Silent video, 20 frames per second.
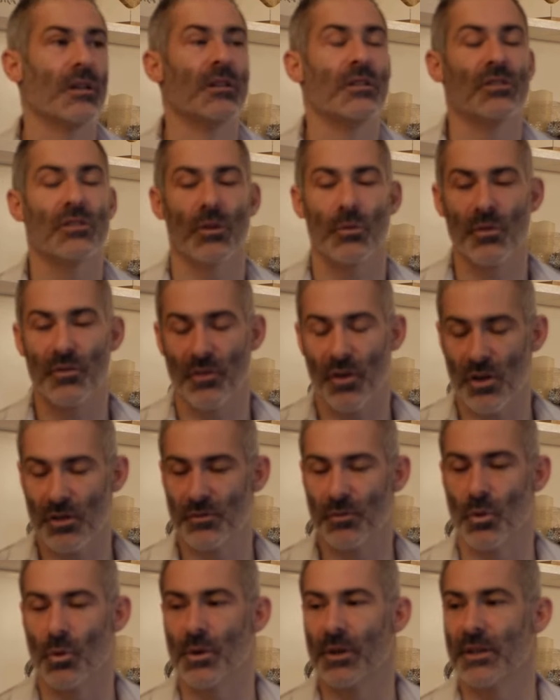So we fast
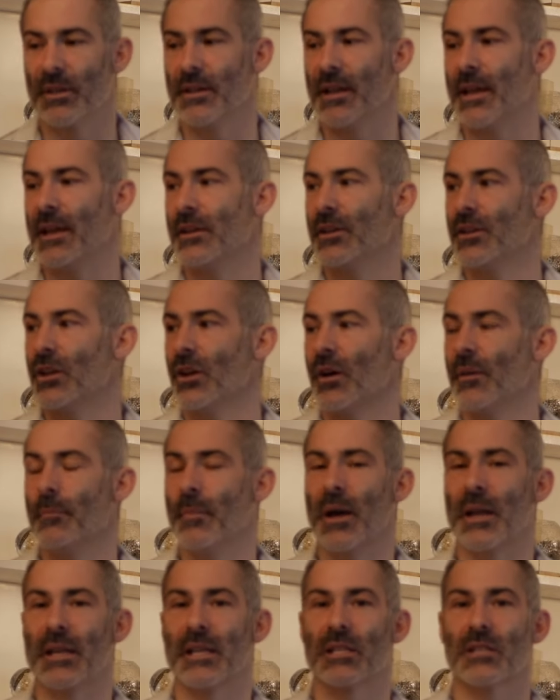forward, and then, you know, I
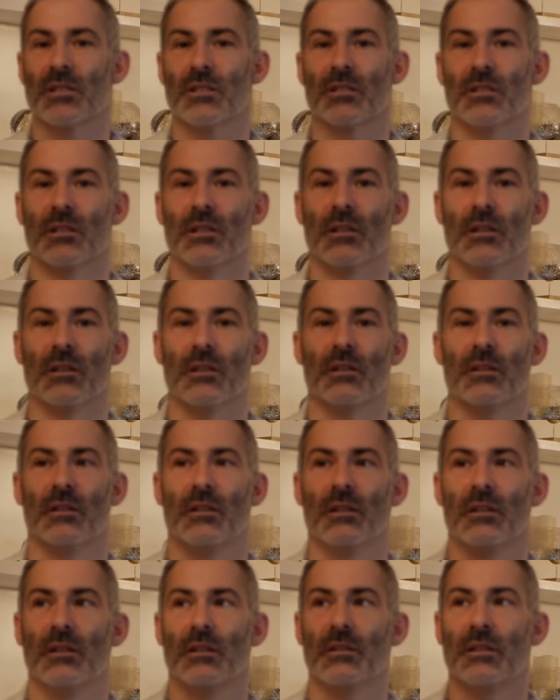managed to
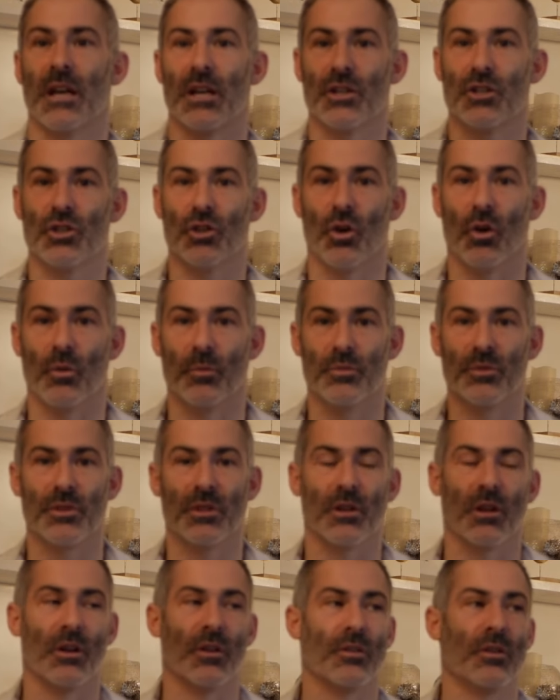get jobs, you
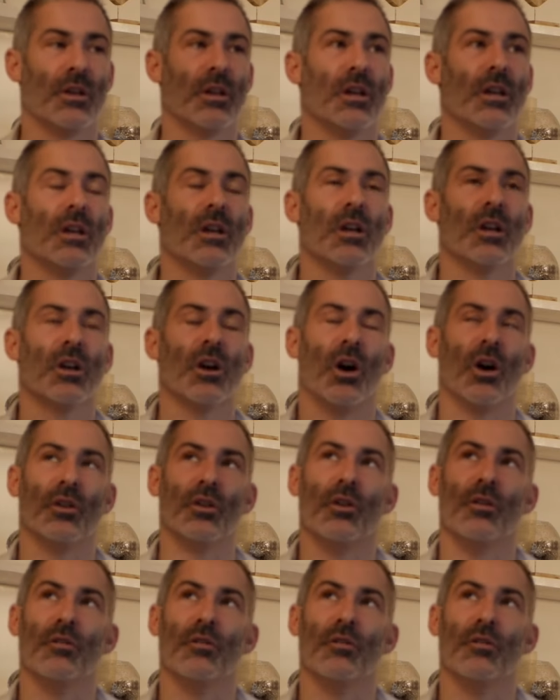know, kind